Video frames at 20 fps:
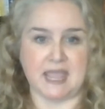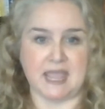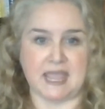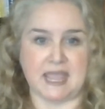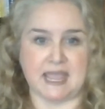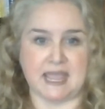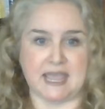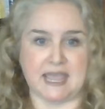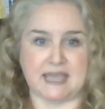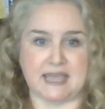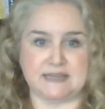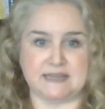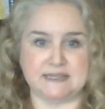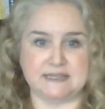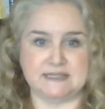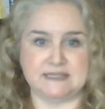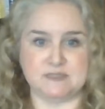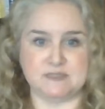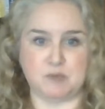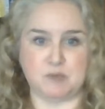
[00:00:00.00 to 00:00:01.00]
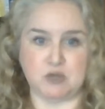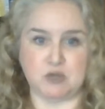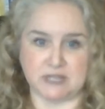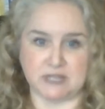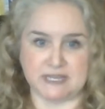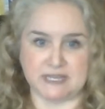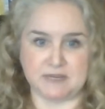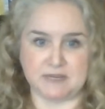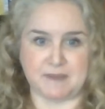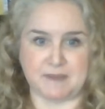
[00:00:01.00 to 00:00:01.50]
And he's
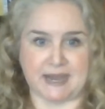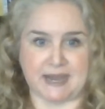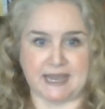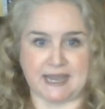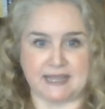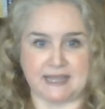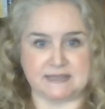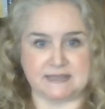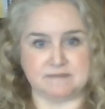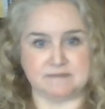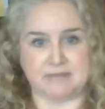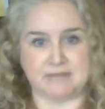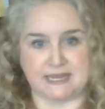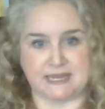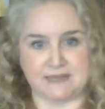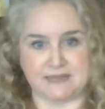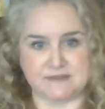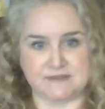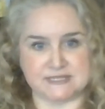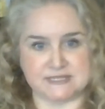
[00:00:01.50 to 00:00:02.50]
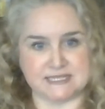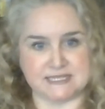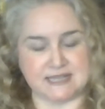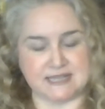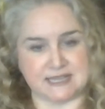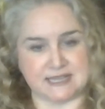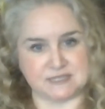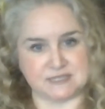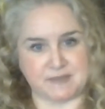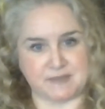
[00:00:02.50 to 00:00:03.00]
bullied by many of his
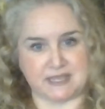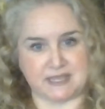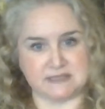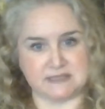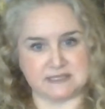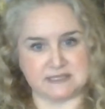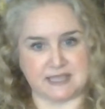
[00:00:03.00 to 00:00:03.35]
classmates.